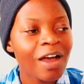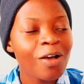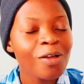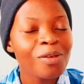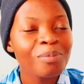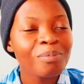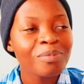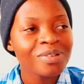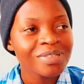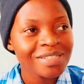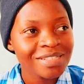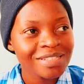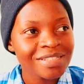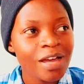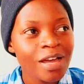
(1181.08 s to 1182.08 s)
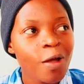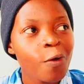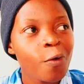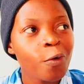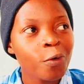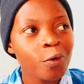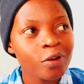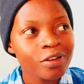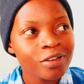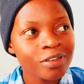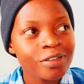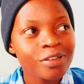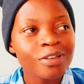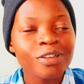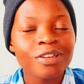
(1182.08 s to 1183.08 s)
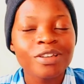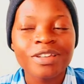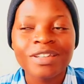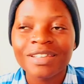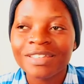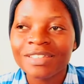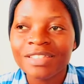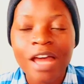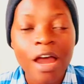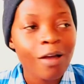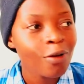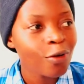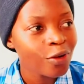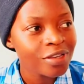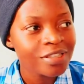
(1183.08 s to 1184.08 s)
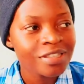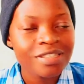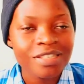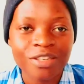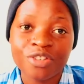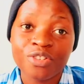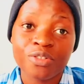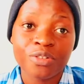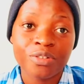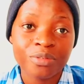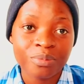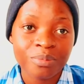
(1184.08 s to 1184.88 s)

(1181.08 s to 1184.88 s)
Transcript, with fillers: almost the whole the whole section